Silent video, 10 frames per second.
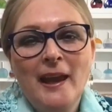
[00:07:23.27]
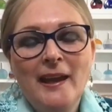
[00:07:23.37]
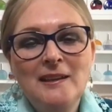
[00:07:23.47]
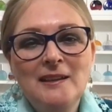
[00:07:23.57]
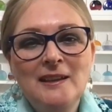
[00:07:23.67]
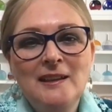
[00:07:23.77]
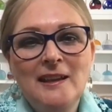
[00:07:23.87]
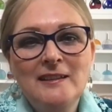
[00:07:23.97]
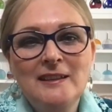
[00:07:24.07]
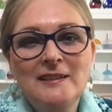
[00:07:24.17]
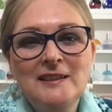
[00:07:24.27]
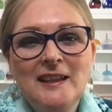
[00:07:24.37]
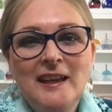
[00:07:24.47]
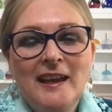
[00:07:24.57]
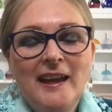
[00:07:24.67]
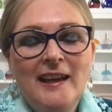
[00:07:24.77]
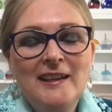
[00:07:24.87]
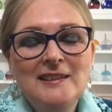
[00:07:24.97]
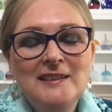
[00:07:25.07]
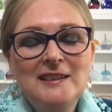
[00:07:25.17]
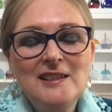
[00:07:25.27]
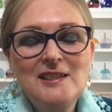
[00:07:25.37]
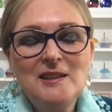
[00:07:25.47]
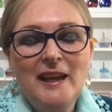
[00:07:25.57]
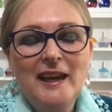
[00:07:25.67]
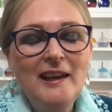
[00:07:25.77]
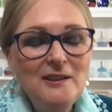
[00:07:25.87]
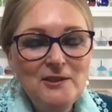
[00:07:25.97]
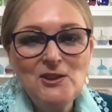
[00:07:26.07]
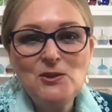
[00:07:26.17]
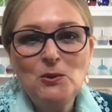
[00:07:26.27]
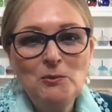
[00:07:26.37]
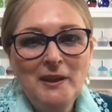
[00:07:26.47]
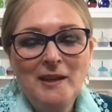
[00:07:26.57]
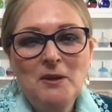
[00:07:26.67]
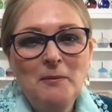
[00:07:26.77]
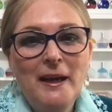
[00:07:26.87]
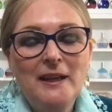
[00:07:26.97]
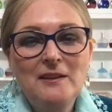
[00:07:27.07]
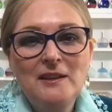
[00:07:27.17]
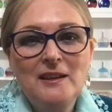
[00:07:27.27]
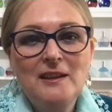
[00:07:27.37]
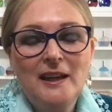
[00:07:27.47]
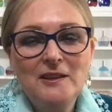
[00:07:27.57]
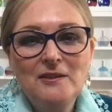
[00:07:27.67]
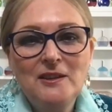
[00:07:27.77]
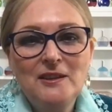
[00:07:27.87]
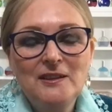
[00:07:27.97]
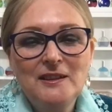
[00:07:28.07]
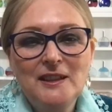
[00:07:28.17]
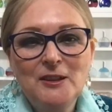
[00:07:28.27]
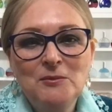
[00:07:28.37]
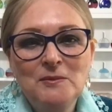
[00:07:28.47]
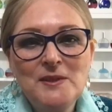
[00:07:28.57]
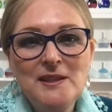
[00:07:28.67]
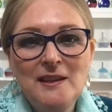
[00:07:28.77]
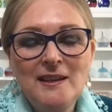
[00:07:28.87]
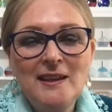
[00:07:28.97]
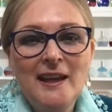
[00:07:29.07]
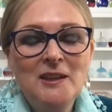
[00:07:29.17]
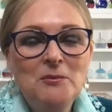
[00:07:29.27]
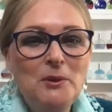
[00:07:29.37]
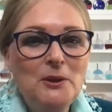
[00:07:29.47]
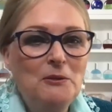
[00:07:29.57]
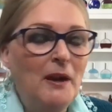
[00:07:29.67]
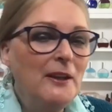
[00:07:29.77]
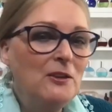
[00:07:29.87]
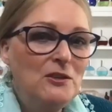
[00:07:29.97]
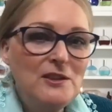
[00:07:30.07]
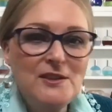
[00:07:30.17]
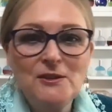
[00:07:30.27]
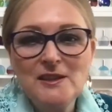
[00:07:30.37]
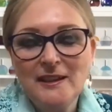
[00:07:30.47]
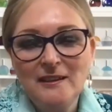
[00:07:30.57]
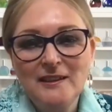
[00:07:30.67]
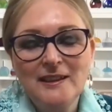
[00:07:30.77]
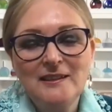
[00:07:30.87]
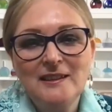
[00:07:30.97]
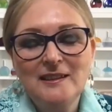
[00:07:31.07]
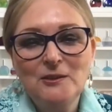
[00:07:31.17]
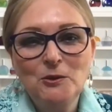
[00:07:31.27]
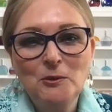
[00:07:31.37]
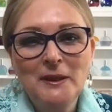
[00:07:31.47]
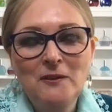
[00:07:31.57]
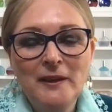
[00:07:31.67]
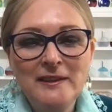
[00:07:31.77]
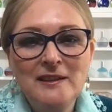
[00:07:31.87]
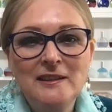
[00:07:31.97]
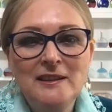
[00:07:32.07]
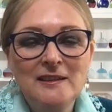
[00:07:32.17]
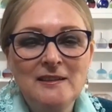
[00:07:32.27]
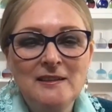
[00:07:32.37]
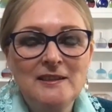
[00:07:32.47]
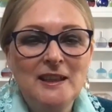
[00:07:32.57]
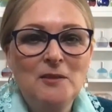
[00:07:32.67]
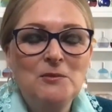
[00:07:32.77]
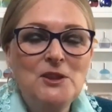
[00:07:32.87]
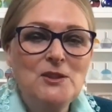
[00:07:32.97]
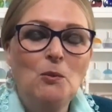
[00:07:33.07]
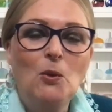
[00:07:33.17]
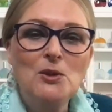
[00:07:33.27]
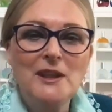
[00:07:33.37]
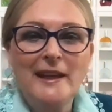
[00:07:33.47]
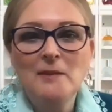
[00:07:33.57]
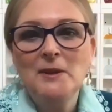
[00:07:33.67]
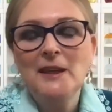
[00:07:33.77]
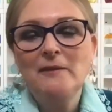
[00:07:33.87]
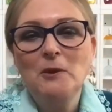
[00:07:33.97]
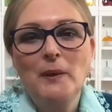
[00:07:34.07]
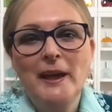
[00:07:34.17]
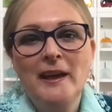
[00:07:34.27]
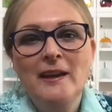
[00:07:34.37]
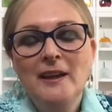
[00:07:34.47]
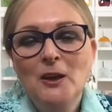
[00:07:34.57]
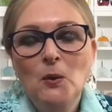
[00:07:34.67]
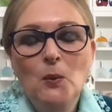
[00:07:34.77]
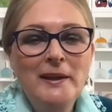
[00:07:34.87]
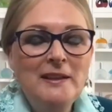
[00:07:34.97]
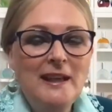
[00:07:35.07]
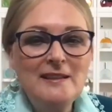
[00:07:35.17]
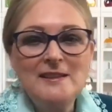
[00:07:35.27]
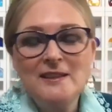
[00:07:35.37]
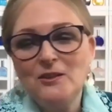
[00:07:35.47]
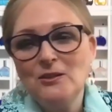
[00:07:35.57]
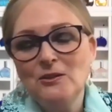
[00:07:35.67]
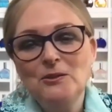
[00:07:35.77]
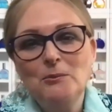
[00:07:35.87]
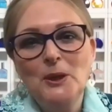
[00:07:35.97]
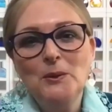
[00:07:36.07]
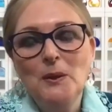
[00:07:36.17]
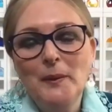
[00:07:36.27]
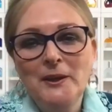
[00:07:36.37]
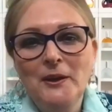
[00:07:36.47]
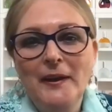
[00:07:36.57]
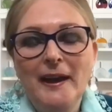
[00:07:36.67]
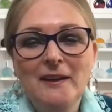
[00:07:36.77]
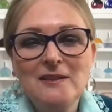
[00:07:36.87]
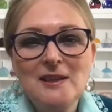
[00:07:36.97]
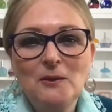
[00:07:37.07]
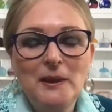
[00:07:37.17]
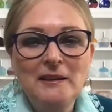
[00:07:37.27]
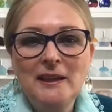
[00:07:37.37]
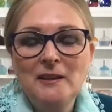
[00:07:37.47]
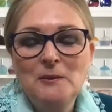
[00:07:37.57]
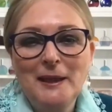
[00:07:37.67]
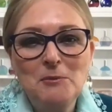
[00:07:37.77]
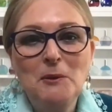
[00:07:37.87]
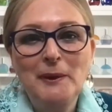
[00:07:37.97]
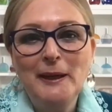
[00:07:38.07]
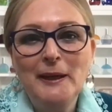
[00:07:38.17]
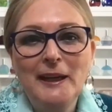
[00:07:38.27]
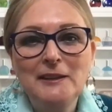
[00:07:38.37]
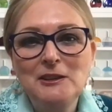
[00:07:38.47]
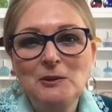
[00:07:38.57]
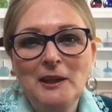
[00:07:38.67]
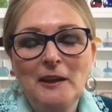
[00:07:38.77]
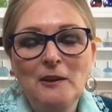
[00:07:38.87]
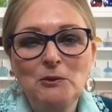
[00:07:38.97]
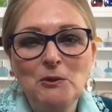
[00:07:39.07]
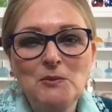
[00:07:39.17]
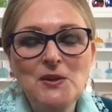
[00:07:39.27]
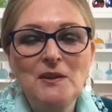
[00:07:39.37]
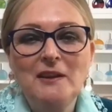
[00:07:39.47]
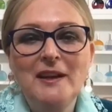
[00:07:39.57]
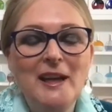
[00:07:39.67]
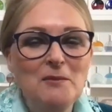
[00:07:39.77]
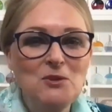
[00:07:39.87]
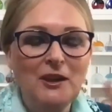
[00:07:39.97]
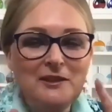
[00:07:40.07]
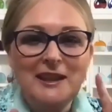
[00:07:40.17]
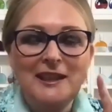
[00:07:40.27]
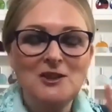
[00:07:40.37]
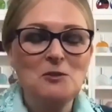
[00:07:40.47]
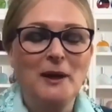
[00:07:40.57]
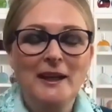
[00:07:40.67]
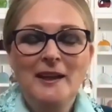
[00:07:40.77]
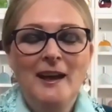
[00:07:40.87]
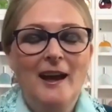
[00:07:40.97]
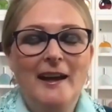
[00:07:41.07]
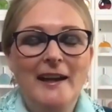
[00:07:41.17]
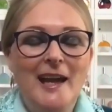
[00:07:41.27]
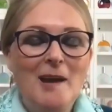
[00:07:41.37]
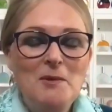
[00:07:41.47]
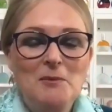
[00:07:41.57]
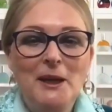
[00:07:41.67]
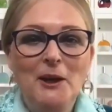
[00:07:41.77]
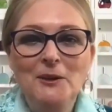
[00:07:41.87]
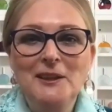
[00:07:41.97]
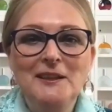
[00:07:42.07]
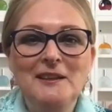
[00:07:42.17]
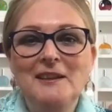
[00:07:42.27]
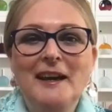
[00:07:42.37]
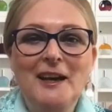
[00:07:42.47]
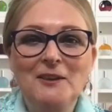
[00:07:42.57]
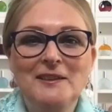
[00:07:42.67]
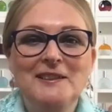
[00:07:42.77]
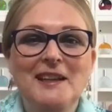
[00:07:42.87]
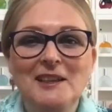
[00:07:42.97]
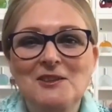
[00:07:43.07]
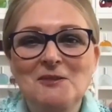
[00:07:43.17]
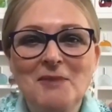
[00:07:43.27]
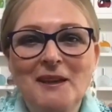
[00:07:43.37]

in, in England. And this hell of a storm came up out of the out of the um, sea and blew right through this hotel that the room I'd rented, and um, just water came in everywhere wind gusted through, blew a window out. So we, and then we had to be relocated to another room. So there I am trying to get into my I am be holier than thou and kind of do my